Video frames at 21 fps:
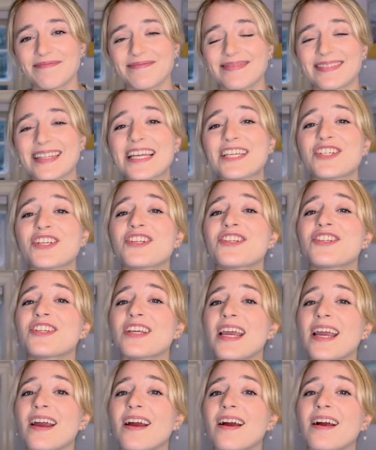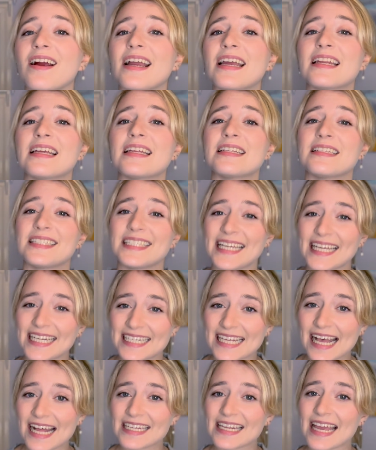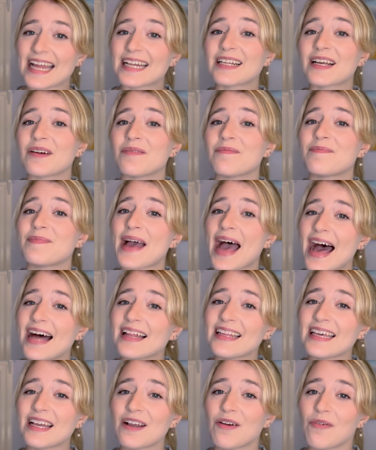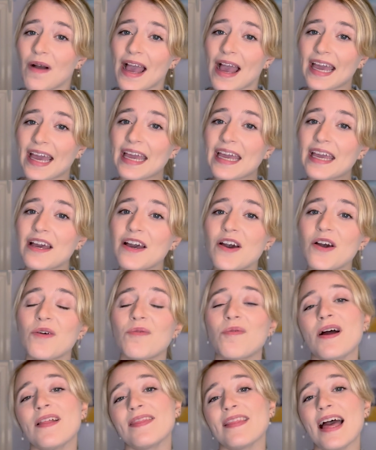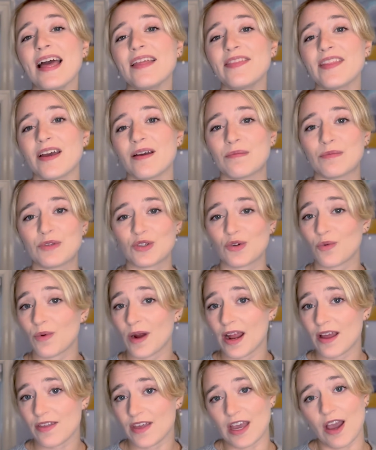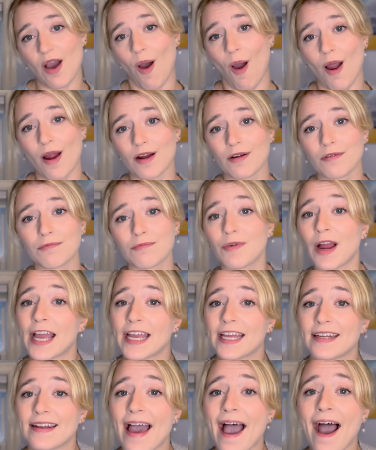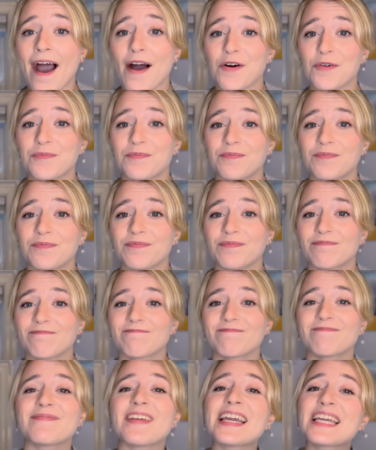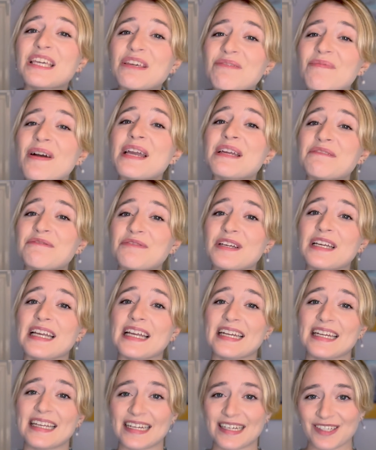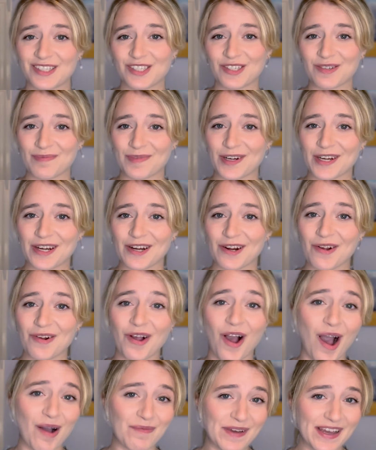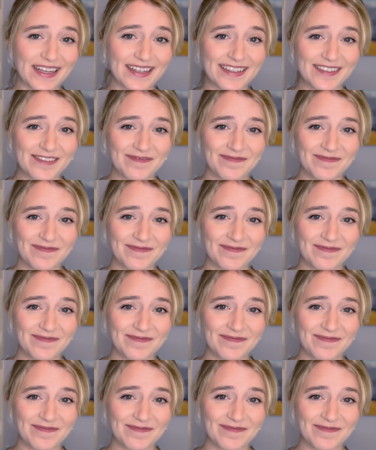They should share in a detailed and compelling way what led them to where they are right now, like you might read in a superhero comic.